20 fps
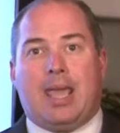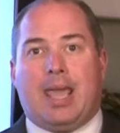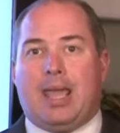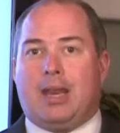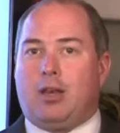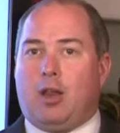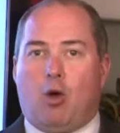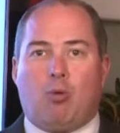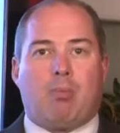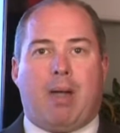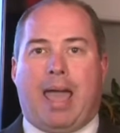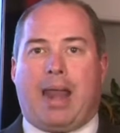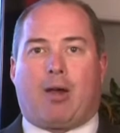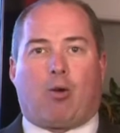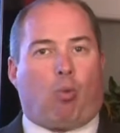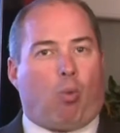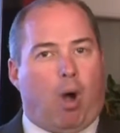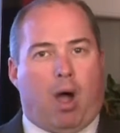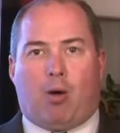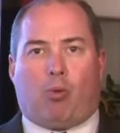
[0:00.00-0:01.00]
And no
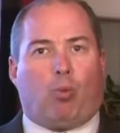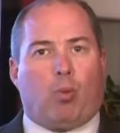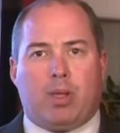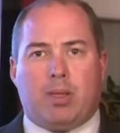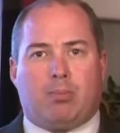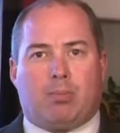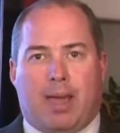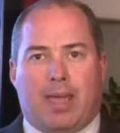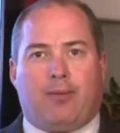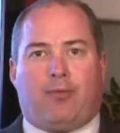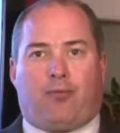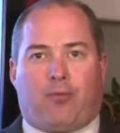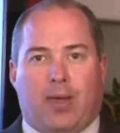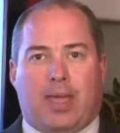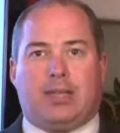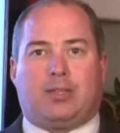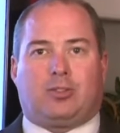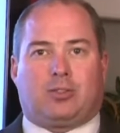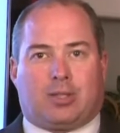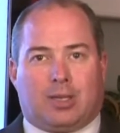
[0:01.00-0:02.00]
matter what we may
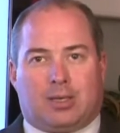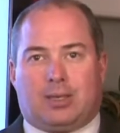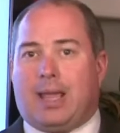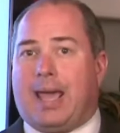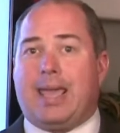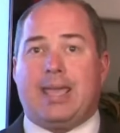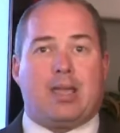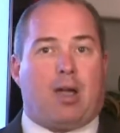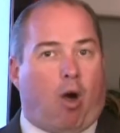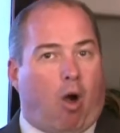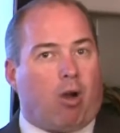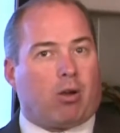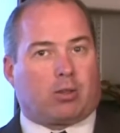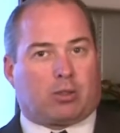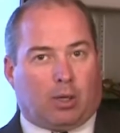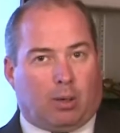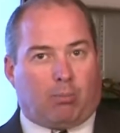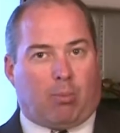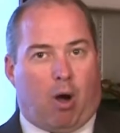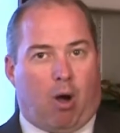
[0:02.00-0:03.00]
face today or
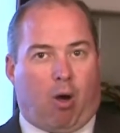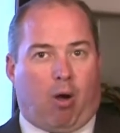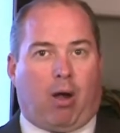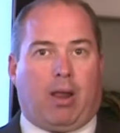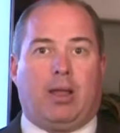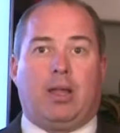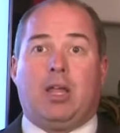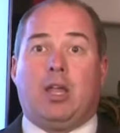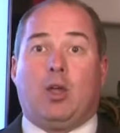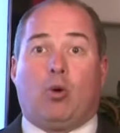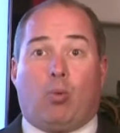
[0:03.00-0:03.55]
tomorrow,